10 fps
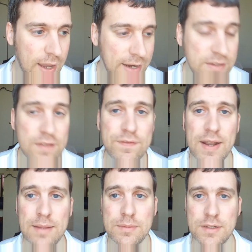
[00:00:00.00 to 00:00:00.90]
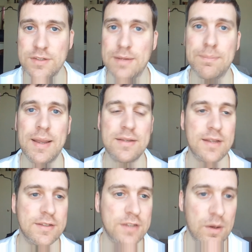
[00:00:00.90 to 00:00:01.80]
He's developed, I say, players
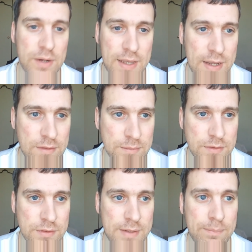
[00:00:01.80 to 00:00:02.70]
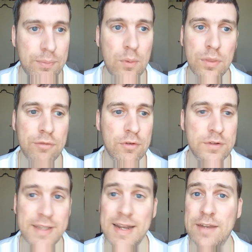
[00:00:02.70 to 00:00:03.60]
like Tony Adams. He brought
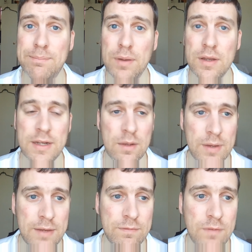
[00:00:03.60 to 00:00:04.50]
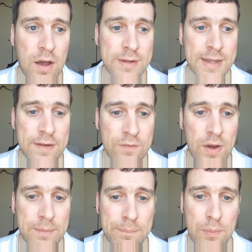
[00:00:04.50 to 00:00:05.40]
through Dennis Berg, you know, he
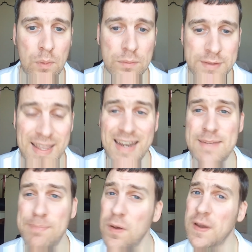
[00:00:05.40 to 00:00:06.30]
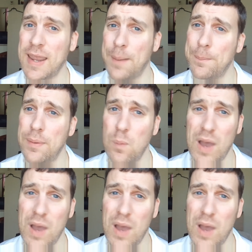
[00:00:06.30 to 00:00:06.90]
identified and brought Dennis Bergkamp.